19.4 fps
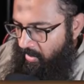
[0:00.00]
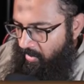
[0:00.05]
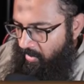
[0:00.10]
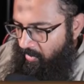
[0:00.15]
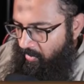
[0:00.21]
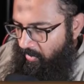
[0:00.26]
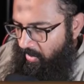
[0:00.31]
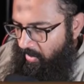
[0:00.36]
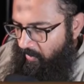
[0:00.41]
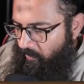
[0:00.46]

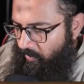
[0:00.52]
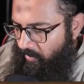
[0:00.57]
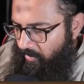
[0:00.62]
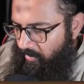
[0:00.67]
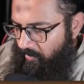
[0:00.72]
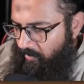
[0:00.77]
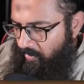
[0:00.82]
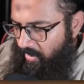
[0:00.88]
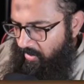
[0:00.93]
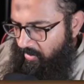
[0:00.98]
Okay, for the
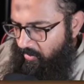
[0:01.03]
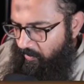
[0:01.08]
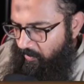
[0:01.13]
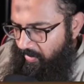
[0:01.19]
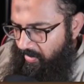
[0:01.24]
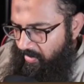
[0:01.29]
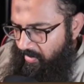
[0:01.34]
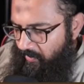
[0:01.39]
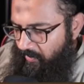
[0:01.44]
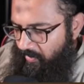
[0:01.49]
Markdown
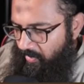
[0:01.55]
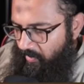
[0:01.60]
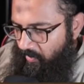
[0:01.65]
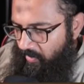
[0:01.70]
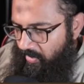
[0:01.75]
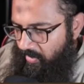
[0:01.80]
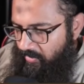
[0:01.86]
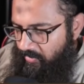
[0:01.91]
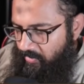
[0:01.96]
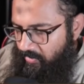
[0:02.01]
PDF
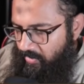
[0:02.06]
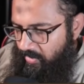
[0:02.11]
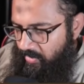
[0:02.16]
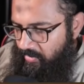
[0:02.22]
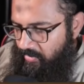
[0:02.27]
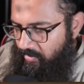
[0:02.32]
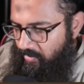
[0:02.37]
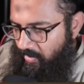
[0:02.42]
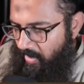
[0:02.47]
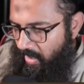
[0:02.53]
converter, should it
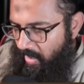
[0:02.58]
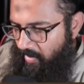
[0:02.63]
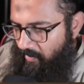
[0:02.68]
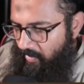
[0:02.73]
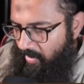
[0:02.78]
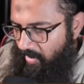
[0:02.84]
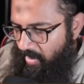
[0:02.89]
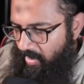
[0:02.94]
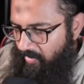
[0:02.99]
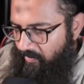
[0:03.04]
to have a
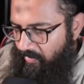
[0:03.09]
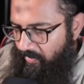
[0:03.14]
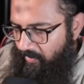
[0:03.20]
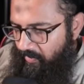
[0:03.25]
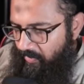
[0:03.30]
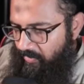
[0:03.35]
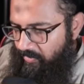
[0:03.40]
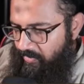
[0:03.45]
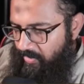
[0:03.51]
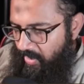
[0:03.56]
live
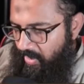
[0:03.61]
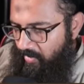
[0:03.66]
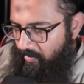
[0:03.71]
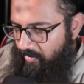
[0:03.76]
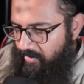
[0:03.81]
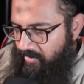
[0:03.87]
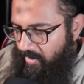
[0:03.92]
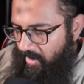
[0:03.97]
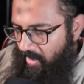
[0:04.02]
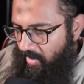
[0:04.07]
preview side by
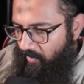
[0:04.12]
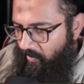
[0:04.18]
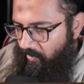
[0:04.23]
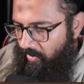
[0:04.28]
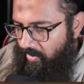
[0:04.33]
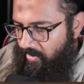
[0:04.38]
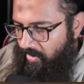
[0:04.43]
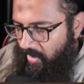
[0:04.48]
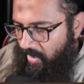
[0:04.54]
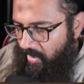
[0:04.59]
side
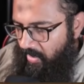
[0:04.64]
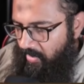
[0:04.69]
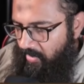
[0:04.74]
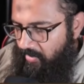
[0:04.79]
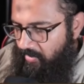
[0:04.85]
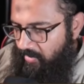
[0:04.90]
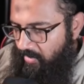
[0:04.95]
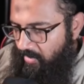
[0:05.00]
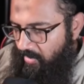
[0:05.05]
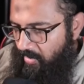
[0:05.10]
with the
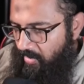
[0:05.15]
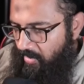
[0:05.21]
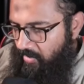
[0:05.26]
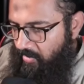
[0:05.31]
editor?